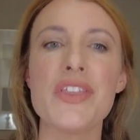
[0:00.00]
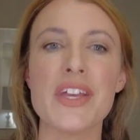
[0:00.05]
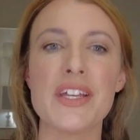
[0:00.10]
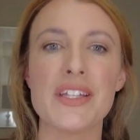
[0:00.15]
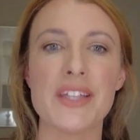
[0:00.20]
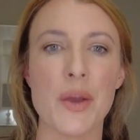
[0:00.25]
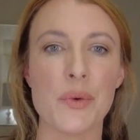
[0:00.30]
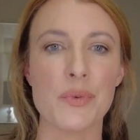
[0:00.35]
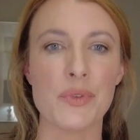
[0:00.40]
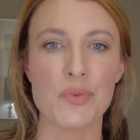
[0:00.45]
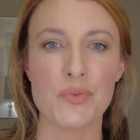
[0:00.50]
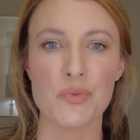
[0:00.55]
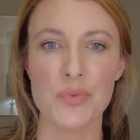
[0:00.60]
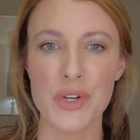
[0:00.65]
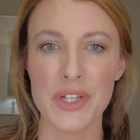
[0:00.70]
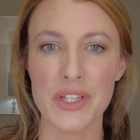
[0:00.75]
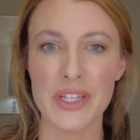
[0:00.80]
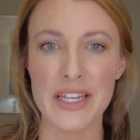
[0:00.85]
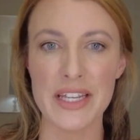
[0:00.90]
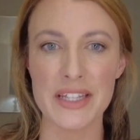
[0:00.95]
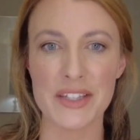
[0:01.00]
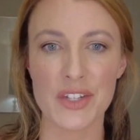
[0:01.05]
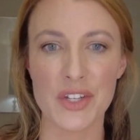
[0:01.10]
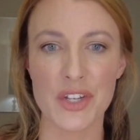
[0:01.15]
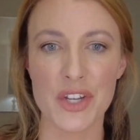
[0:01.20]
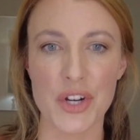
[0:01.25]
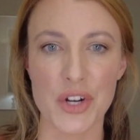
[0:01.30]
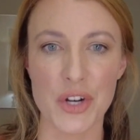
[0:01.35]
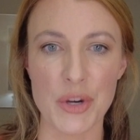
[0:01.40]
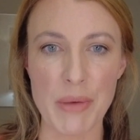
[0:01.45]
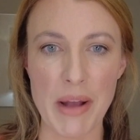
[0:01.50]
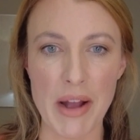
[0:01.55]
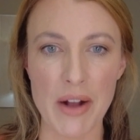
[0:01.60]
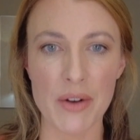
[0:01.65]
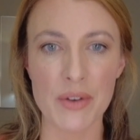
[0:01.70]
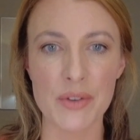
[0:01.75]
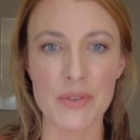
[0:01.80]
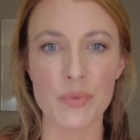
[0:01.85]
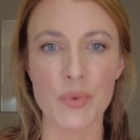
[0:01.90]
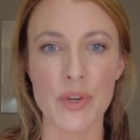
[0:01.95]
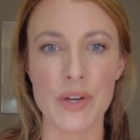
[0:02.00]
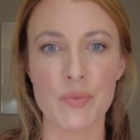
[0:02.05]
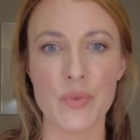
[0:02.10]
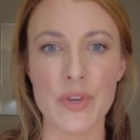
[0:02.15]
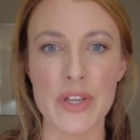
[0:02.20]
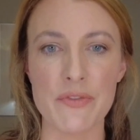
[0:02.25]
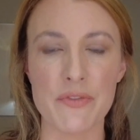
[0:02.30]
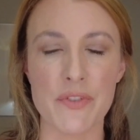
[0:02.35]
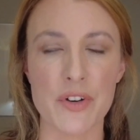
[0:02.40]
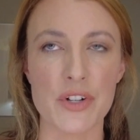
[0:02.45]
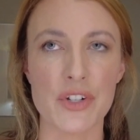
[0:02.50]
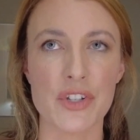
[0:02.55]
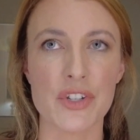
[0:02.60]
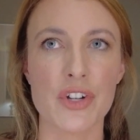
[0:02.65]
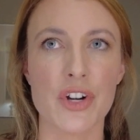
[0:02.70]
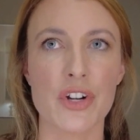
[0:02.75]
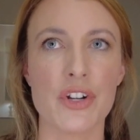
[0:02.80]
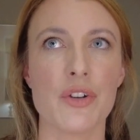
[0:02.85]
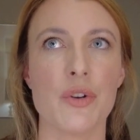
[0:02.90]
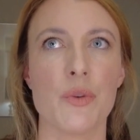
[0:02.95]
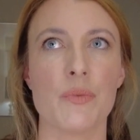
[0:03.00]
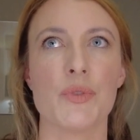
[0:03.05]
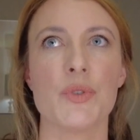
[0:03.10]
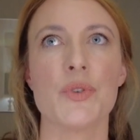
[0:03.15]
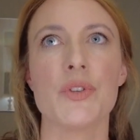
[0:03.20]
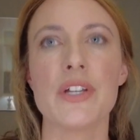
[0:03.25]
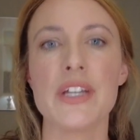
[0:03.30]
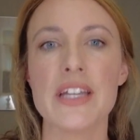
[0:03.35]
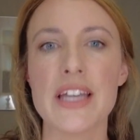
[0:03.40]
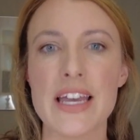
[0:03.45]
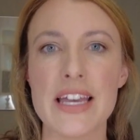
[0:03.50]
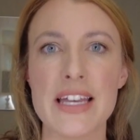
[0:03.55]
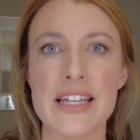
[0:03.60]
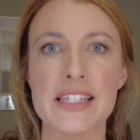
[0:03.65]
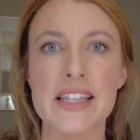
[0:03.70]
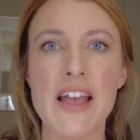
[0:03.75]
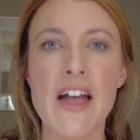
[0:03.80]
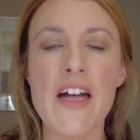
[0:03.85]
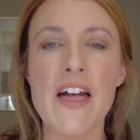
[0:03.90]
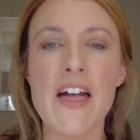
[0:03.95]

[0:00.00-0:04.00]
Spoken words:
things I was really insecure about when we first started homeschooling is